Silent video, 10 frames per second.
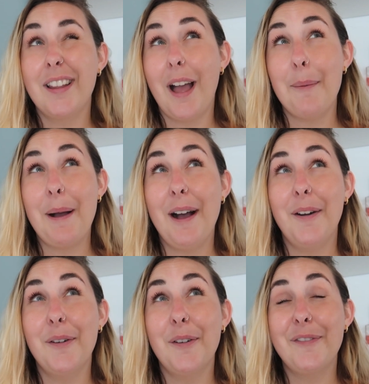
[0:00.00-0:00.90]

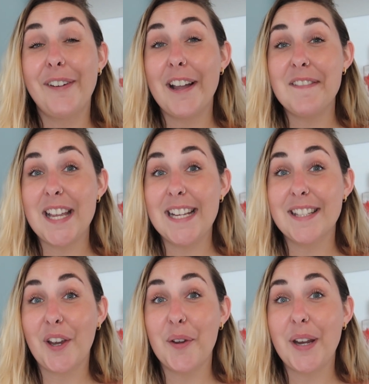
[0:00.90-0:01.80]
about 5 days
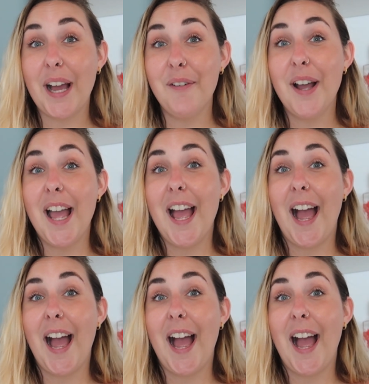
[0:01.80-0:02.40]
ago now,